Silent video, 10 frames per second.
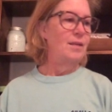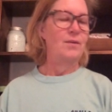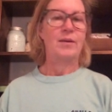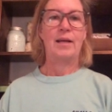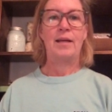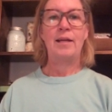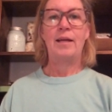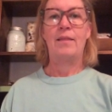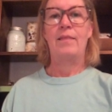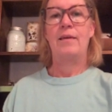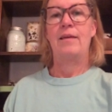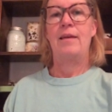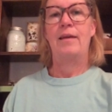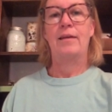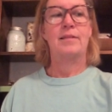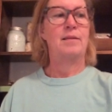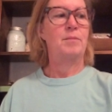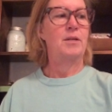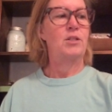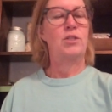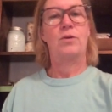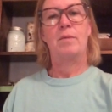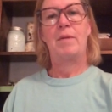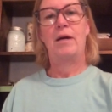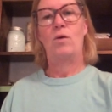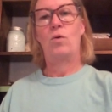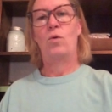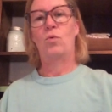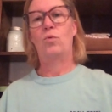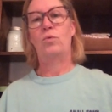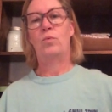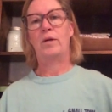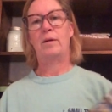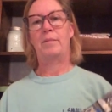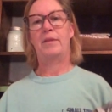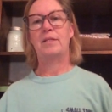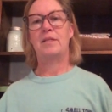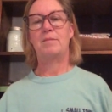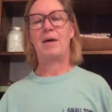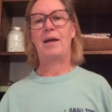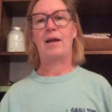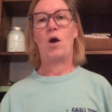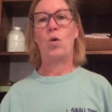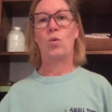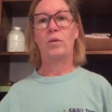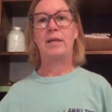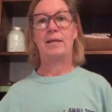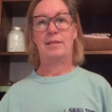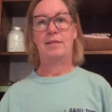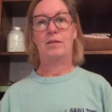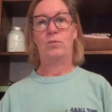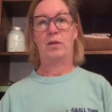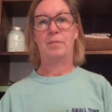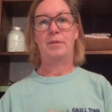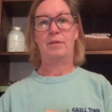Okay, and then next I'm going to show you my old WIP. This is my oldest WIP.